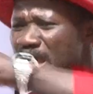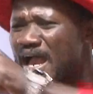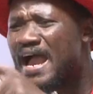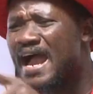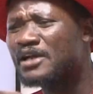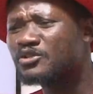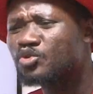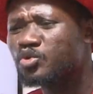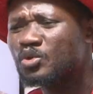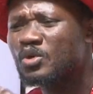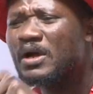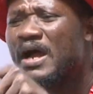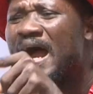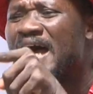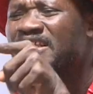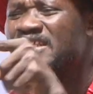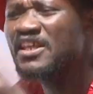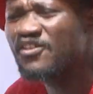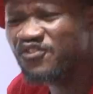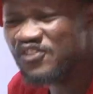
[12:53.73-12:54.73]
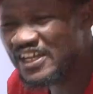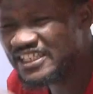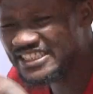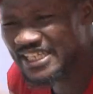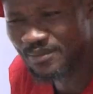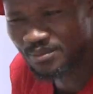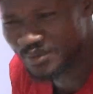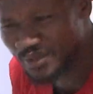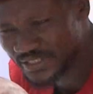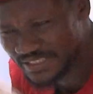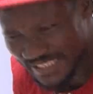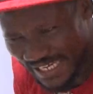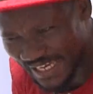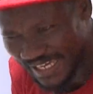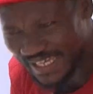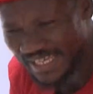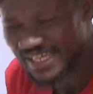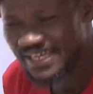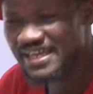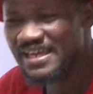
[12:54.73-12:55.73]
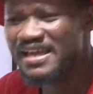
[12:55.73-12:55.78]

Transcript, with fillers: And so, Atifia Samuel say,